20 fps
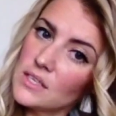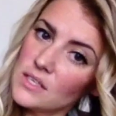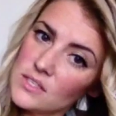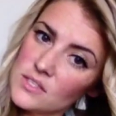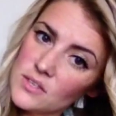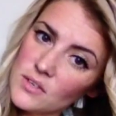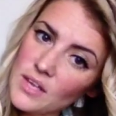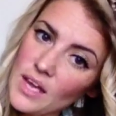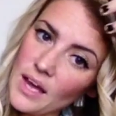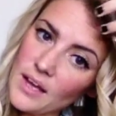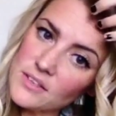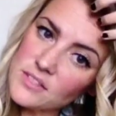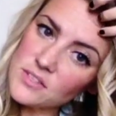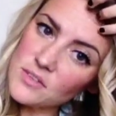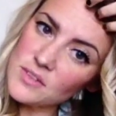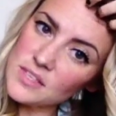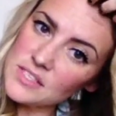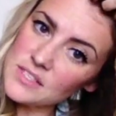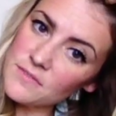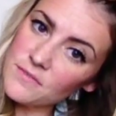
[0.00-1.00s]
So yeah, so
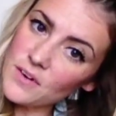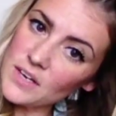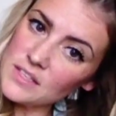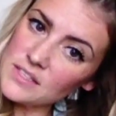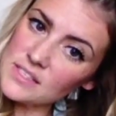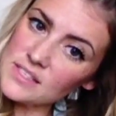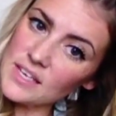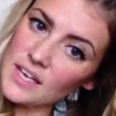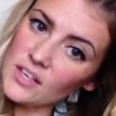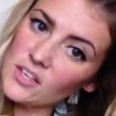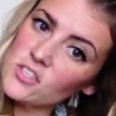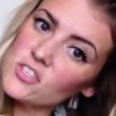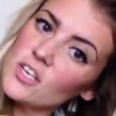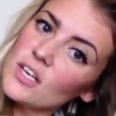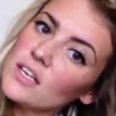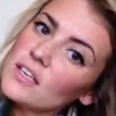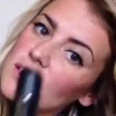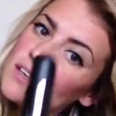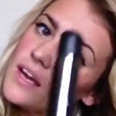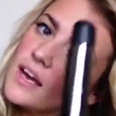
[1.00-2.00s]
this front
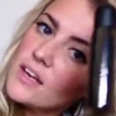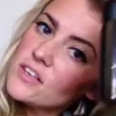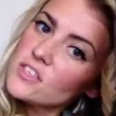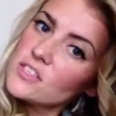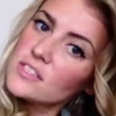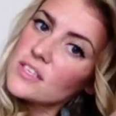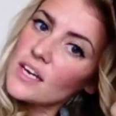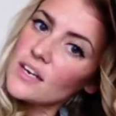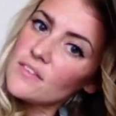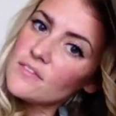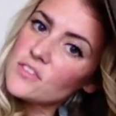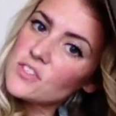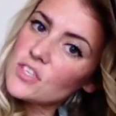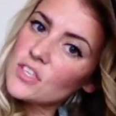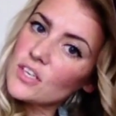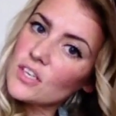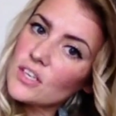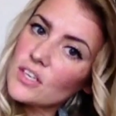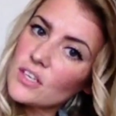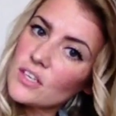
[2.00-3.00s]
section I just kind of
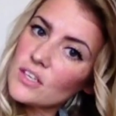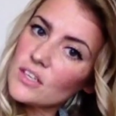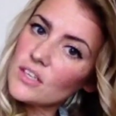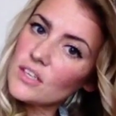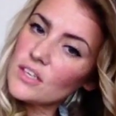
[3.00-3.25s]
took